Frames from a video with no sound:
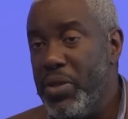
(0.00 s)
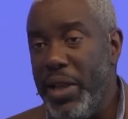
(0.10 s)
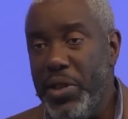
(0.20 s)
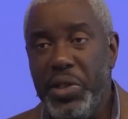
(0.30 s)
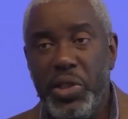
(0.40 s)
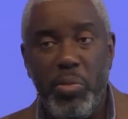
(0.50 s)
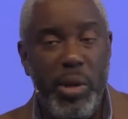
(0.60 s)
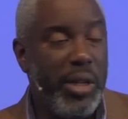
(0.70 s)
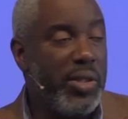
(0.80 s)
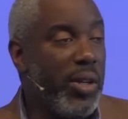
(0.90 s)
Now, this
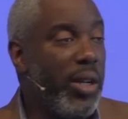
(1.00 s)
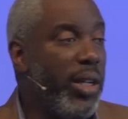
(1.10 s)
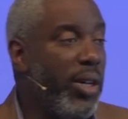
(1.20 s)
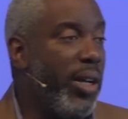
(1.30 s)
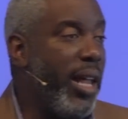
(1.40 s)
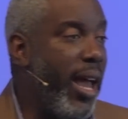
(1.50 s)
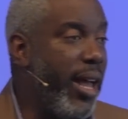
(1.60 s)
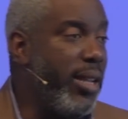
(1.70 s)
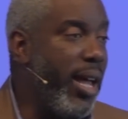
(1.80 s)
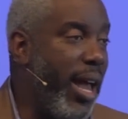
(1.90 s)
experience early on
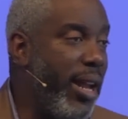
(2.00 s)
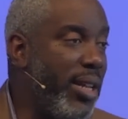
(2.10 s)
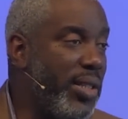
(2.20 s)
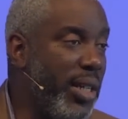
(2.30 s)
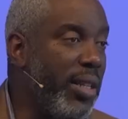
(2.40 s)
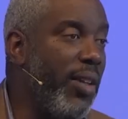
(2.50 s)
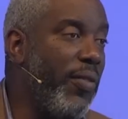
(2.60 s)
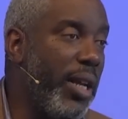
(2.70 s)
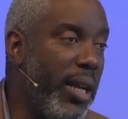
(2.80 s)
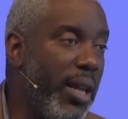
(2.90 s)
had, had a
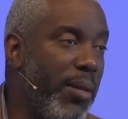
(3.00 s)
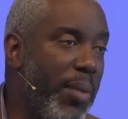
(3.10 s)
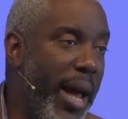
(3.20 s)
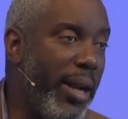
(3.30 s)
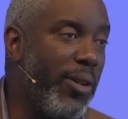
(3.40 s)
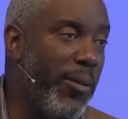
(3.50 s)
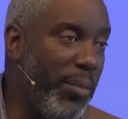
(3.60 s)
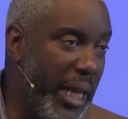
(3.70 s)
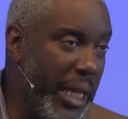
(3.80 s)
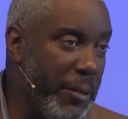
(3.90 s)
significant impact
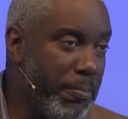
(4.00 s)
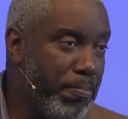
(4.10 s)
on me.